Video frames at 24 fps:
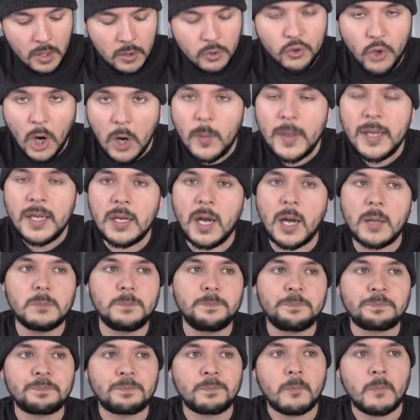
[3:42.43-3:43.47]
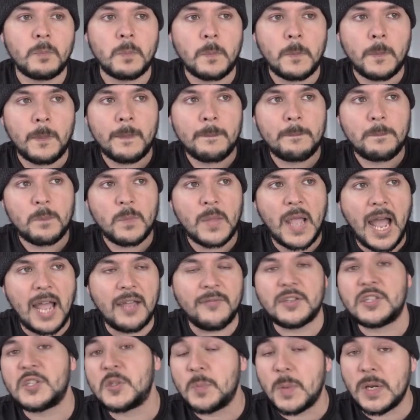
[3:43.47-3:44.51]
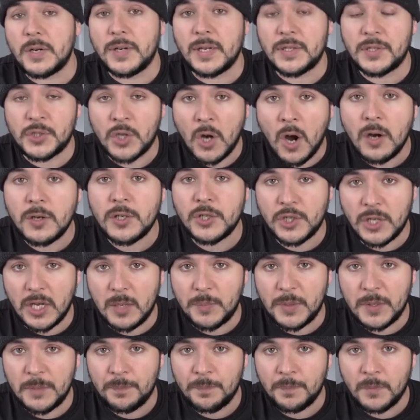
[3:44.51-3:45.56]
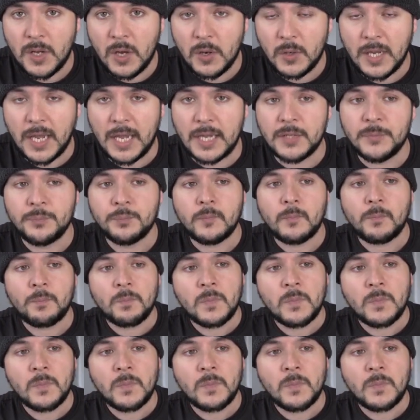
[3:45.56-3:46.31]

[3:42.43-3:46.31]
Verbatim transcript: Growing up, I've experienced hardship, okay?